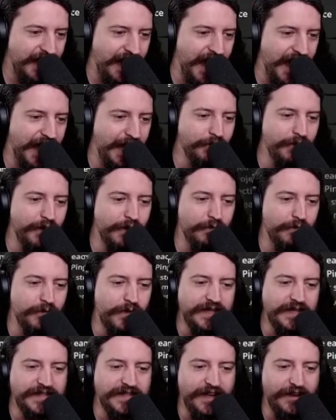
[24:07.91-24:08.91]
Iowa
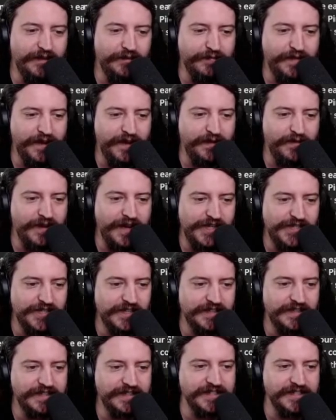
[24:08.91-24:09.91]
Retail
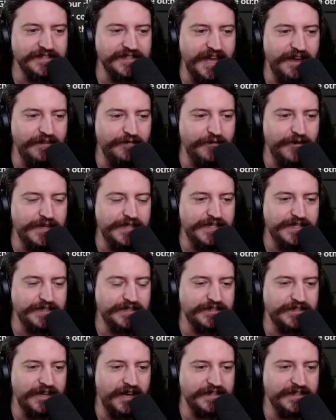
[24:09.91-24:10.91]
Federation. This is every
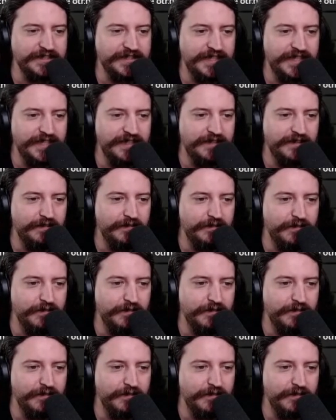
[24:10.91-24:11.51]
disgusting...